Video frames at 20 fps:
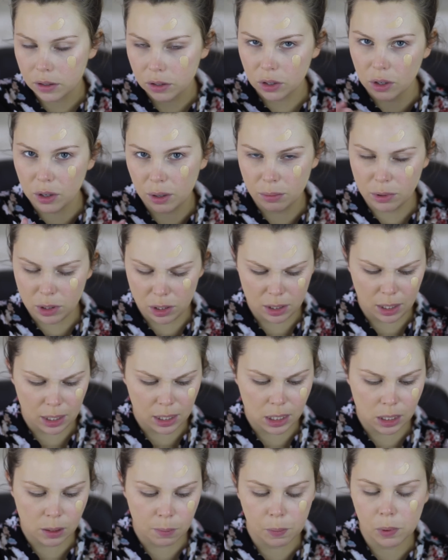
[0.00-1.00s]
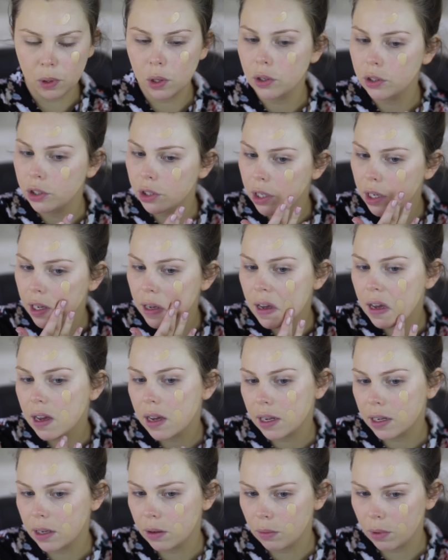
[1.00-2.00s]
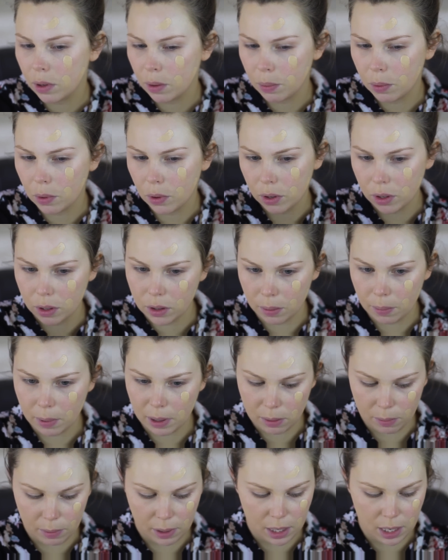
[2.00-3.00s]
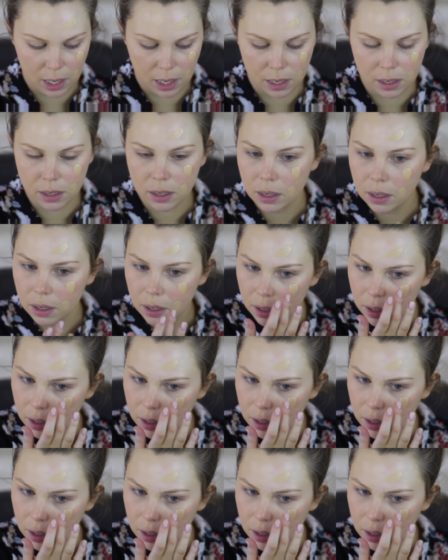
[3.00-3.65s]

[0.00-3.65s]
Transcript: Sorry, I'm just like splodging it. I didn't want to pour it on the back of my hand.